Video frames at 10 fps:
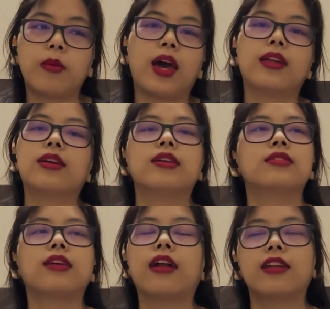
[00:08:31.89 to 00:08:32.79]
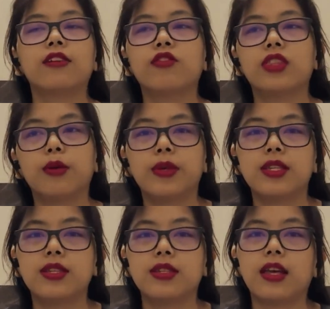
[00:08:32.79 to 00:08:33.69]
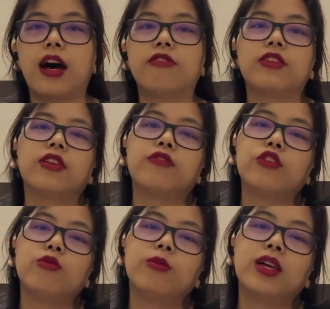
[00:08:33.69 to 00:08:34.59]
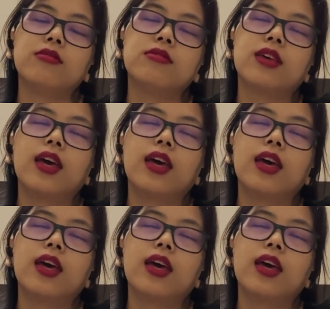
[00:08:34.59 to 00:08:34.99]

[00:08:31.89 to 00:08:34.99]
and he started with the business. After a few months,